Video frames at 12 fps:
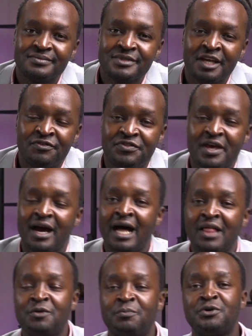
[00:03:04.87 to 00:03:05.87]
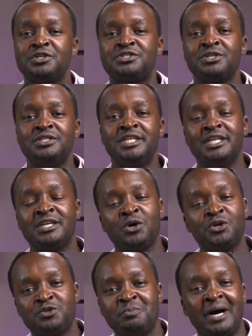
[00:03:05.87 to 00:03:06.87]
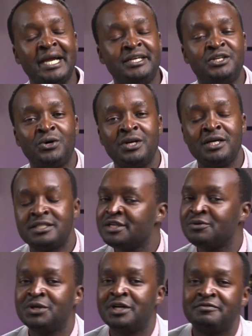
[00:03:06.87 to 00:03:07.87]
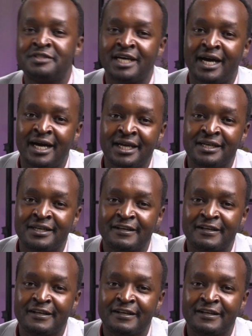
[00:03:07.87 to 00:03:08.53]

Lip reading: If the other person didn't go to buy donuts, he would have died.